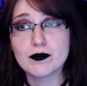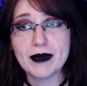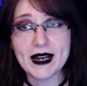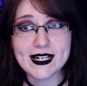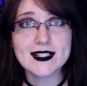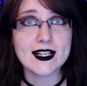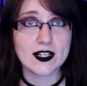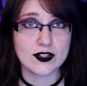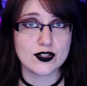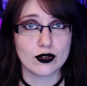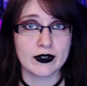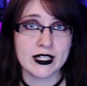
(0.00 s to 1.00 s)
Basic
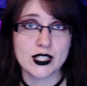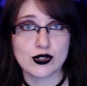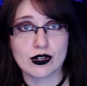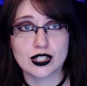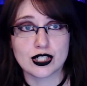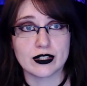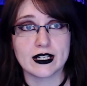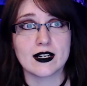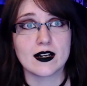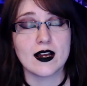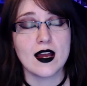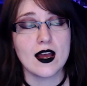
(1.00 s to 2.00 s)
story structuring